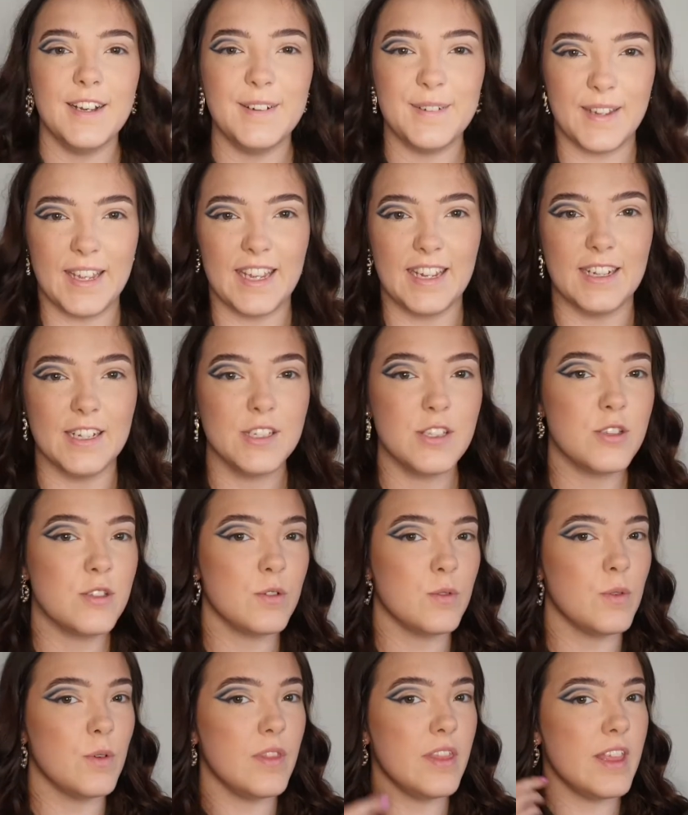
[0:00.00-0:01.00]
Okay,
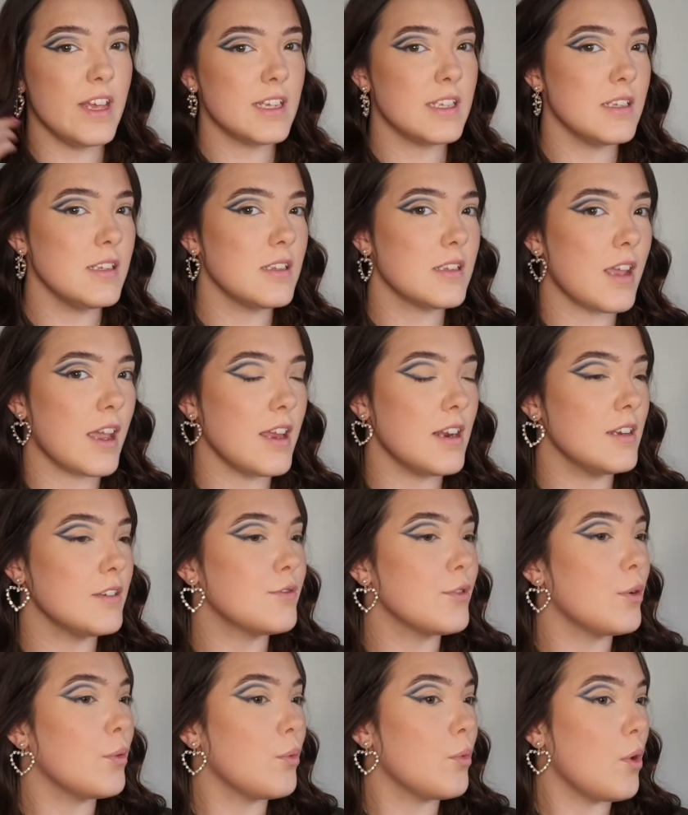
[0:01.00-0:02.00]
so this is kind
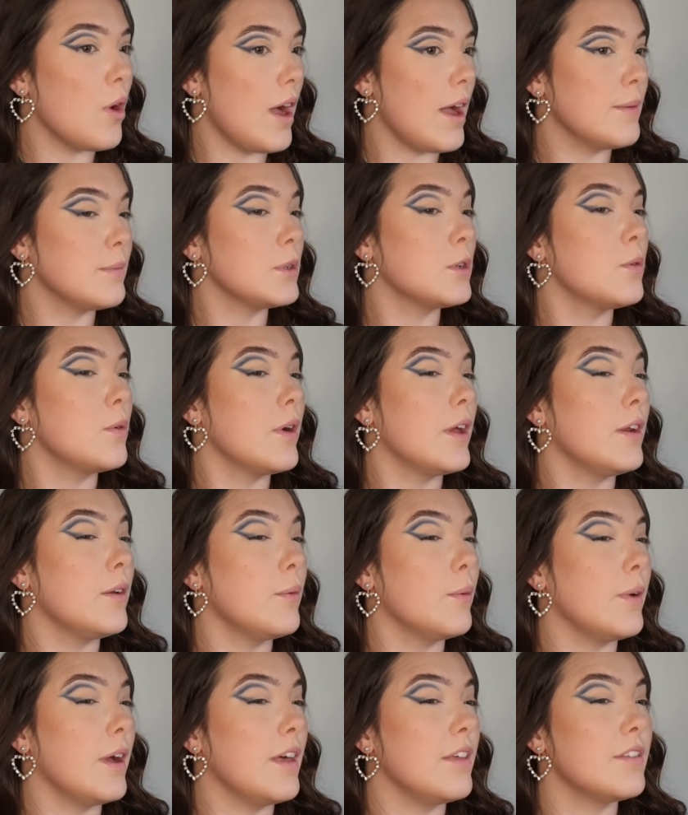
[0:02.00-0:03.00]
of what I'm
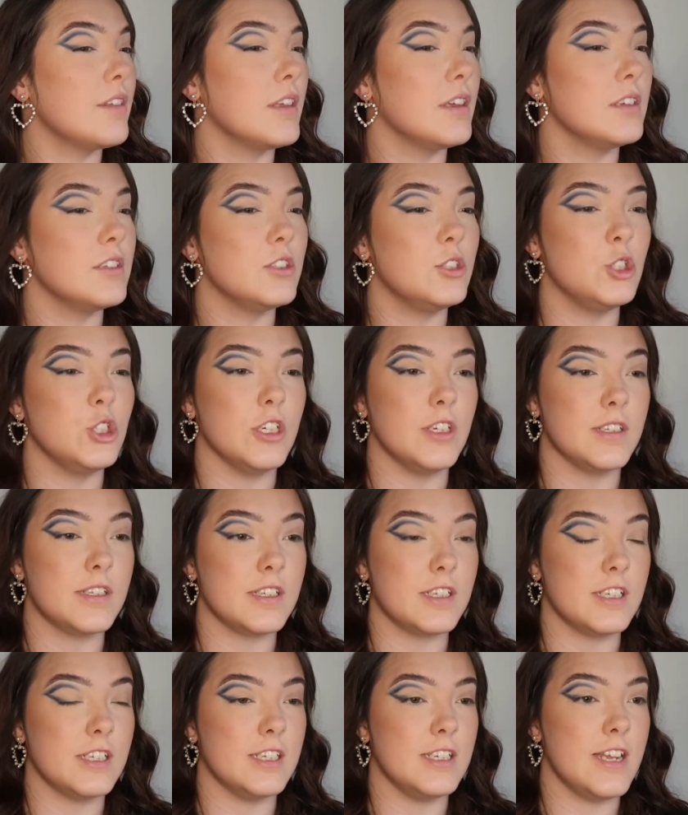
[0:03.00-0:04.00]
going with
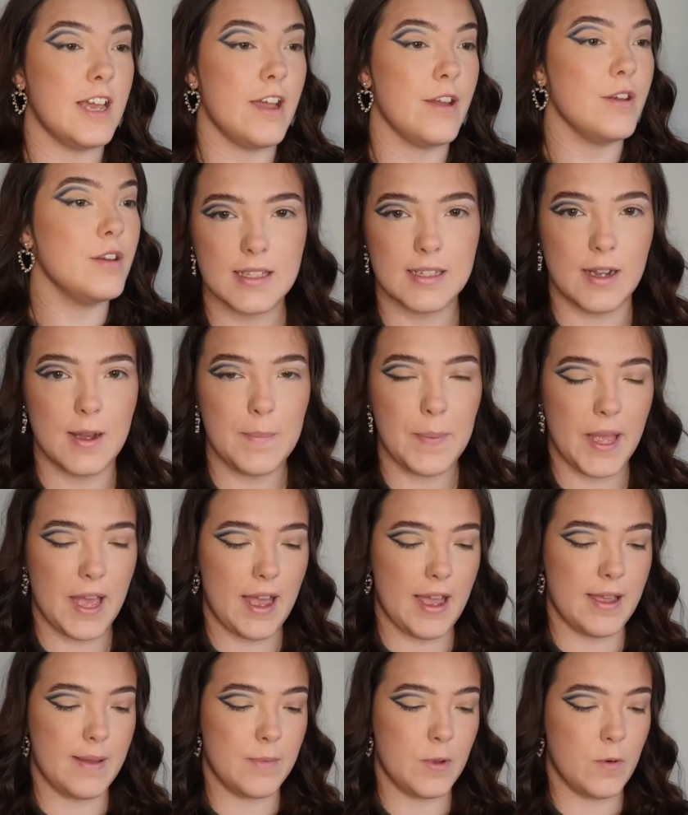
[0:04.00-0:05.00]
just now. Up,
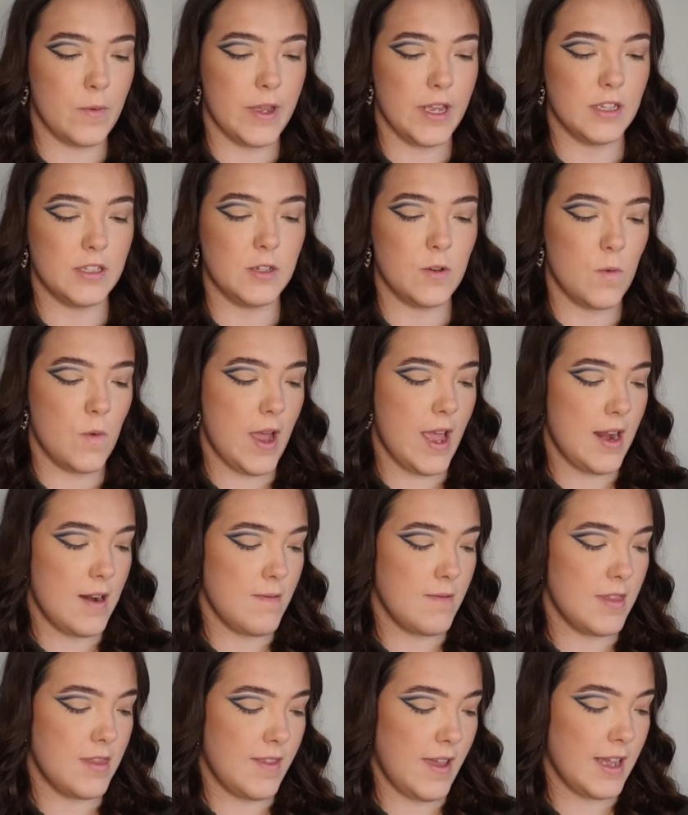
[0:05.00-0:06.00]
I am going to go in
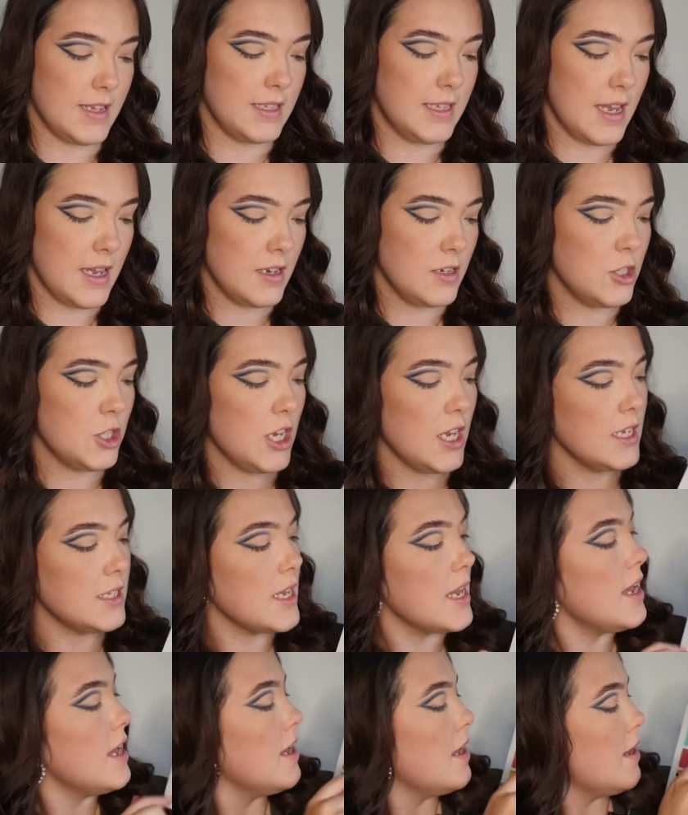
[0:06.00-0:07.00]
with that second shade,
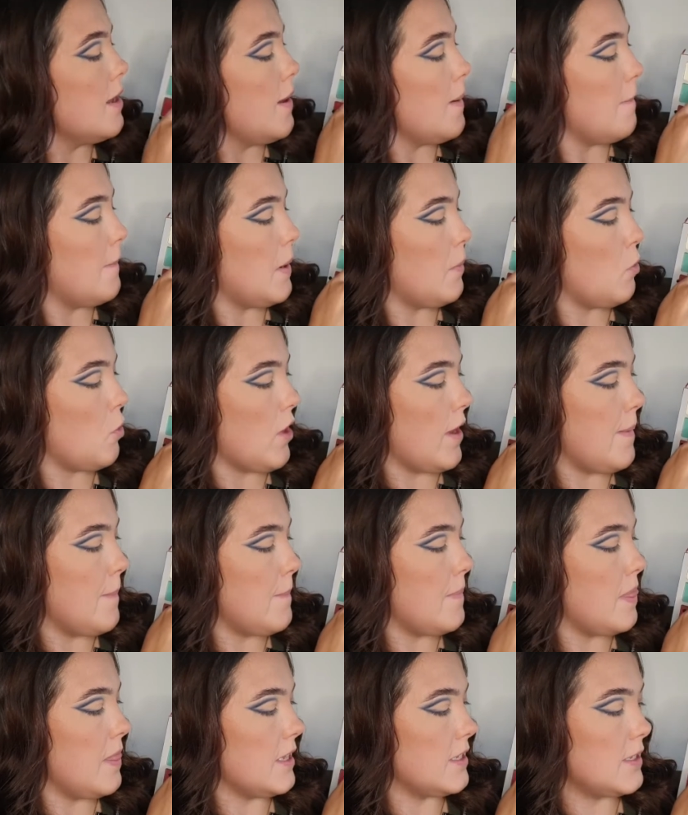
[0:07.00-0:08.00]

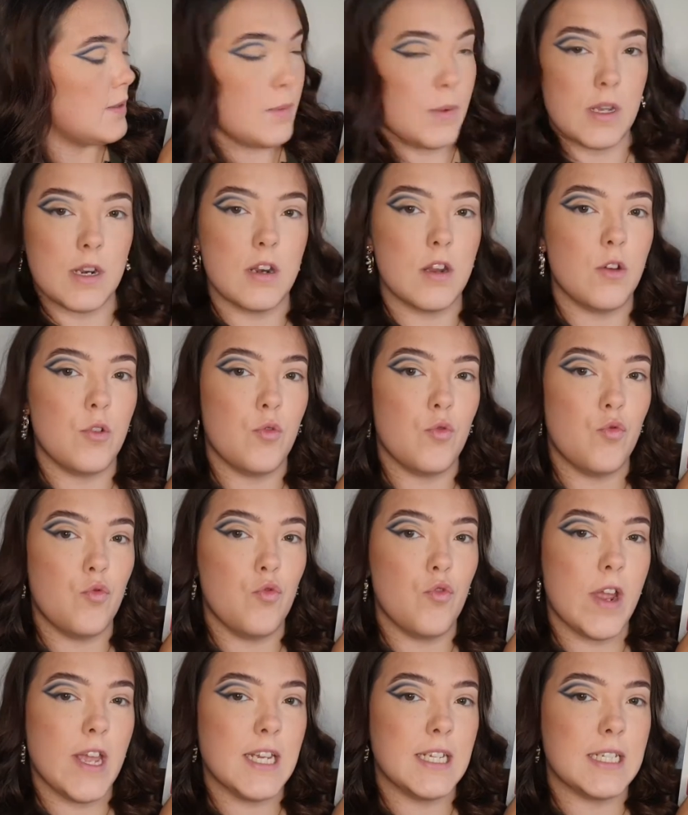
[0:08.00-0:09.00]
Bubblegum, this one
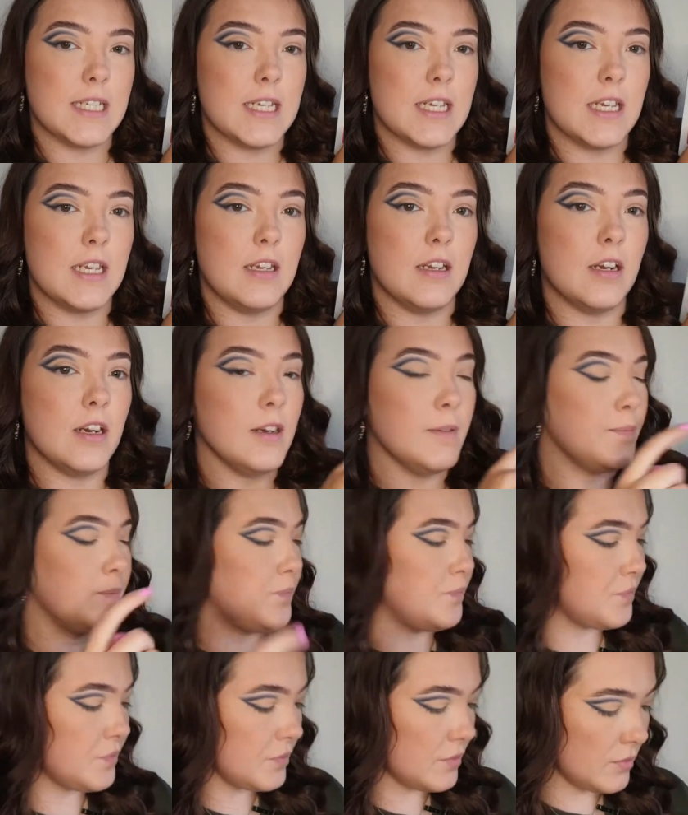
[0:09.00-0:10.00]
right here.
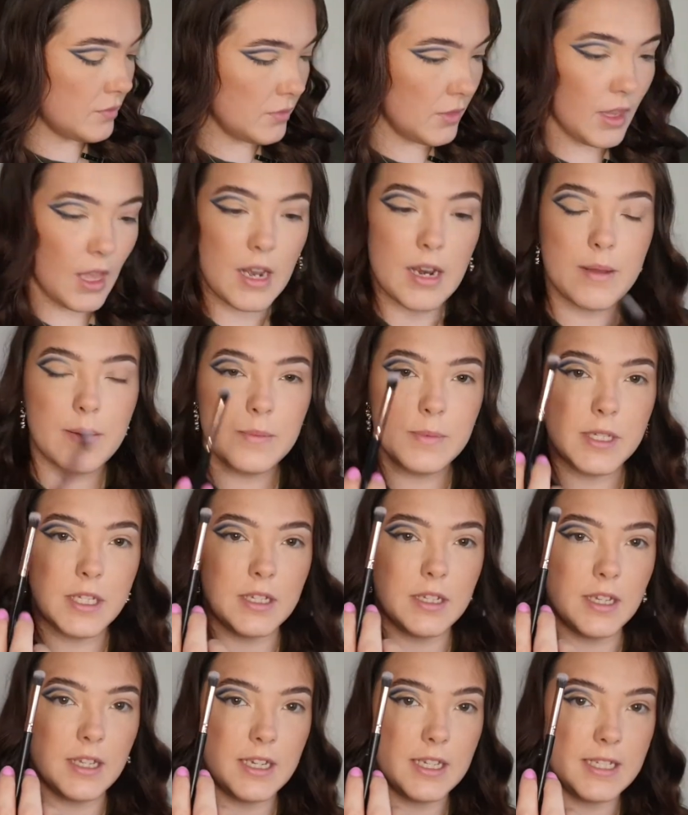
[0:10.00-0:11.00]
And
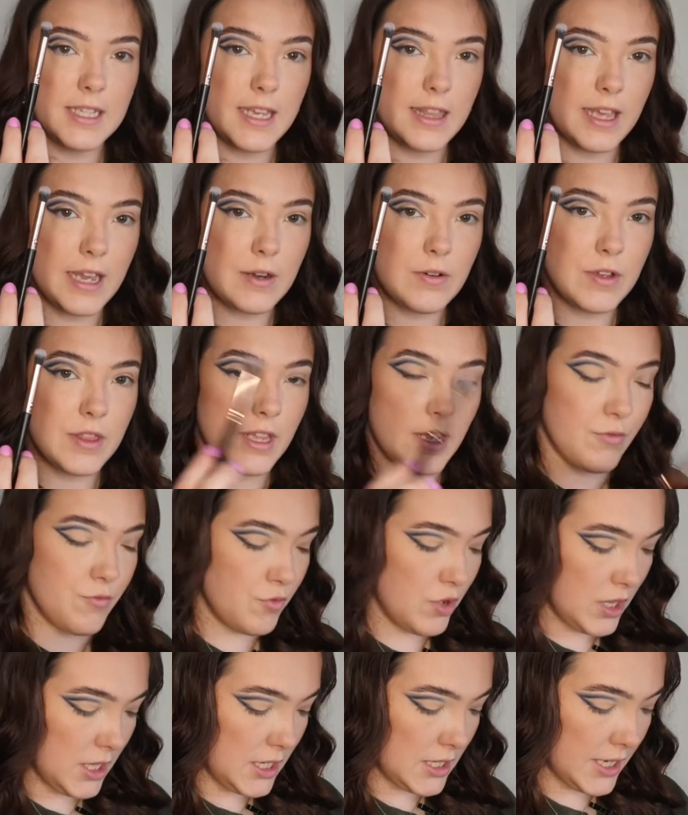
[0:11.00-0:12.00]
I'm gonna take that one, that
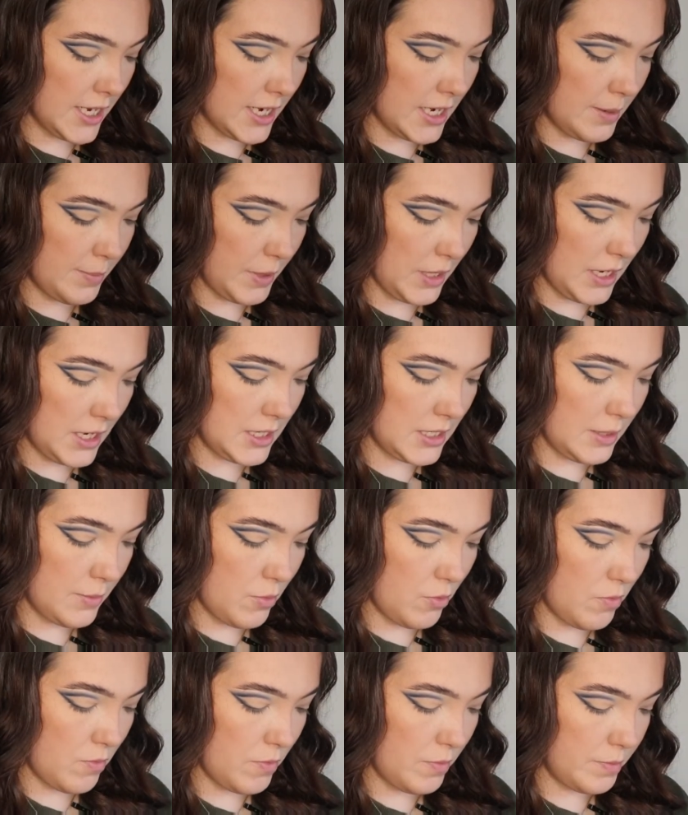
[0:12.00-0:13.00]
really tiny
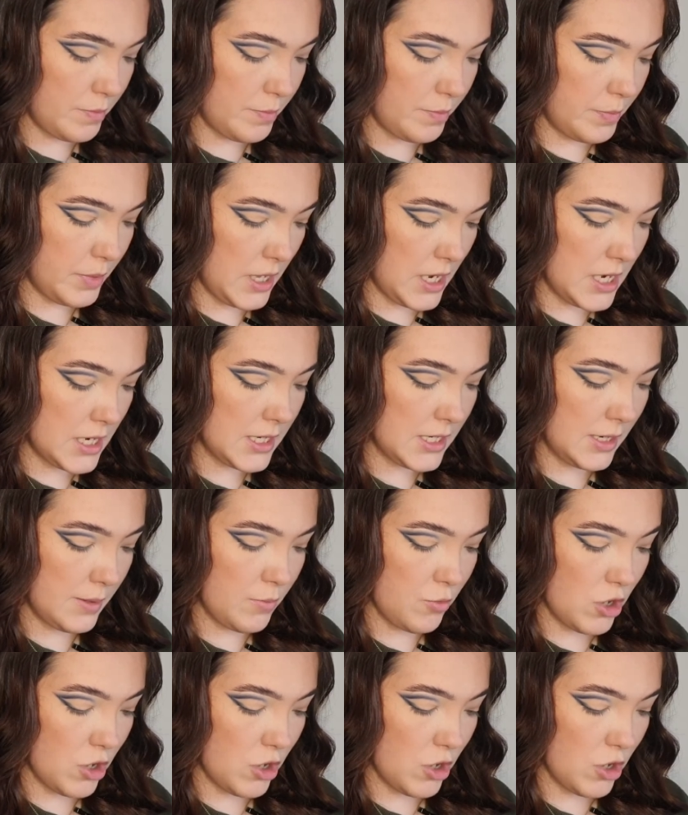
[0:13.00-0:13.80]
blending